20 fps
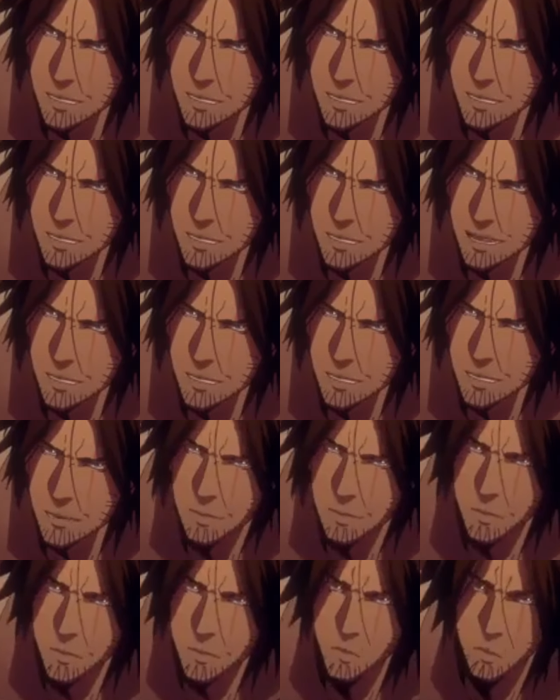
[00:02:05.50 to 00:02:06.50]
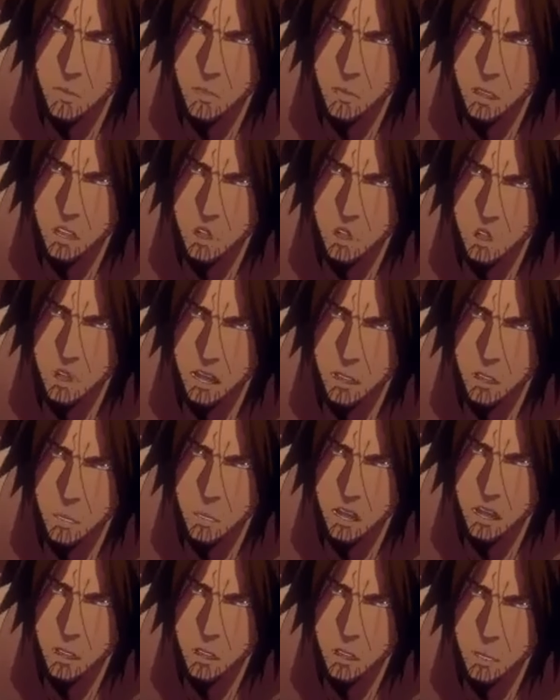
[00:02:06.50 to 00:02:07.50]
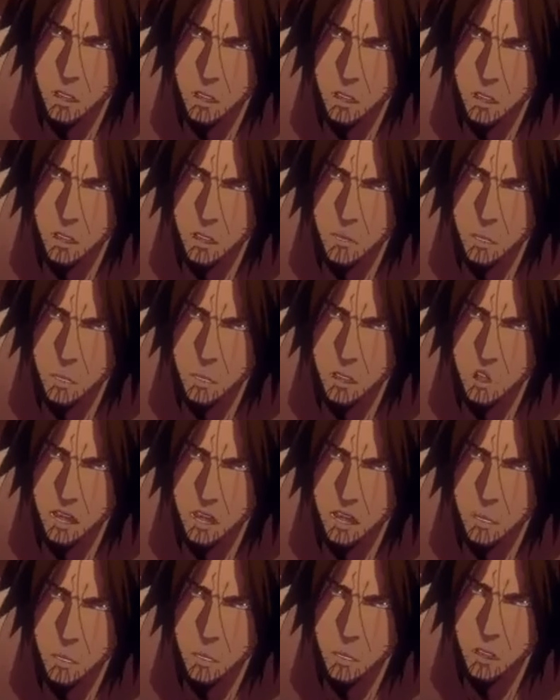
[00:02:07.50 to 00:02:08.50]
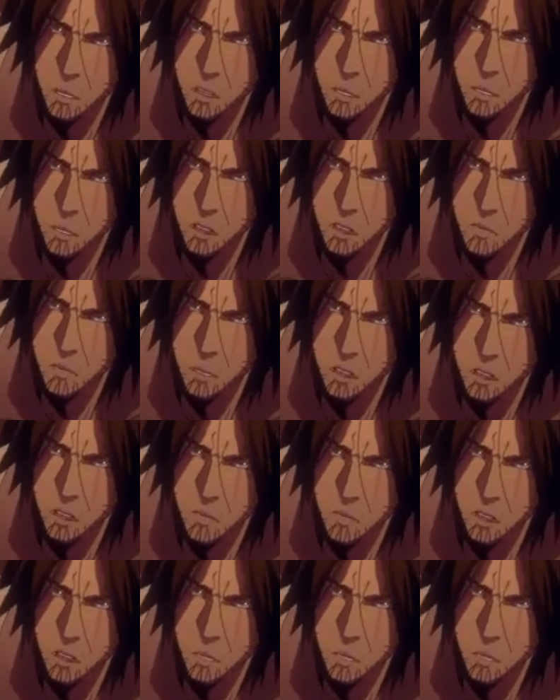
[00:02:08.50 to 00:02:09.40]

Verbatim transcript: and were tapping into evil forces to be able to fight against magical creatures.